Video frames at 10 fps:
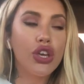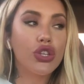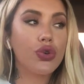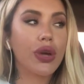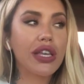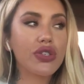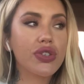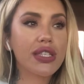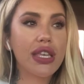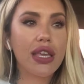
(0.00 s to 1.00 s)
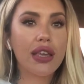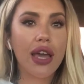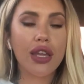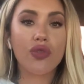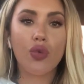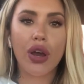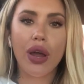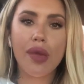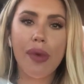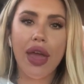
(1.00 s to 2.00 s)
you guys are seeing kind of where
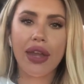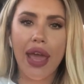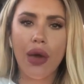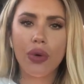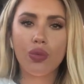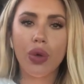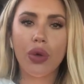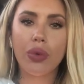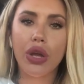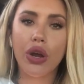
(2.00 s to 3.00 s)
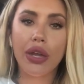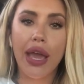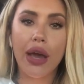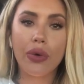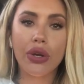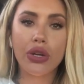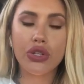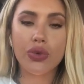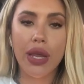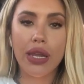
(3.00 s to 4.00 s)
I'm at now and where we are now in our
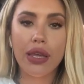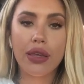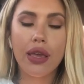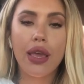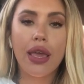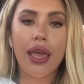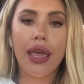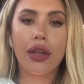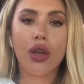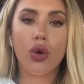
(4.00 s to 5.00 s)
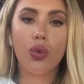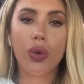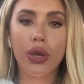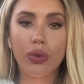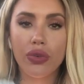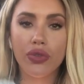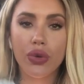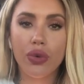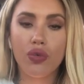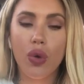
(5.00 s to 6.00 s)
training, and a quick
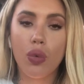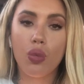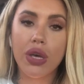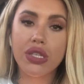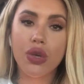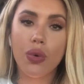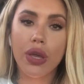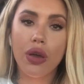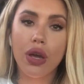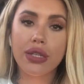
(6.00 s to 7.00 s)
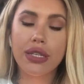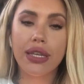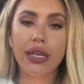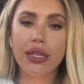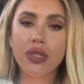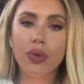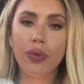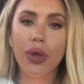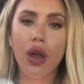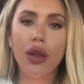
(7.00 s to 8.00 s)
review of what was going on to get us where
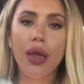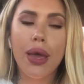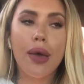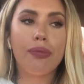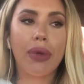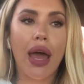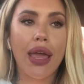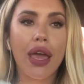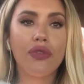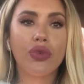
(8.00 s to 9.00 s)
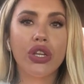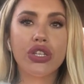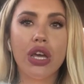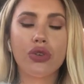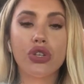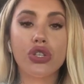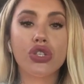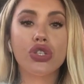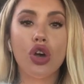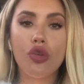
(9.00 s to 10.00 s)
we are. But I have reached out to
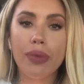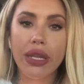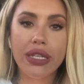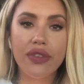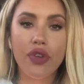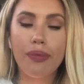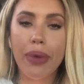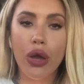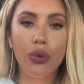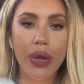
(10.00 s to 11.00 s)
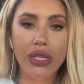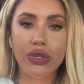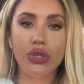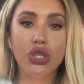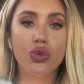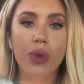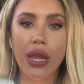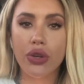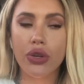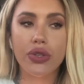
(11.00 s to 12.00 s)
so many different barrel racers,
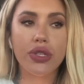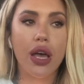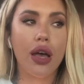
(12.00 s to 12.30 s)
trainers,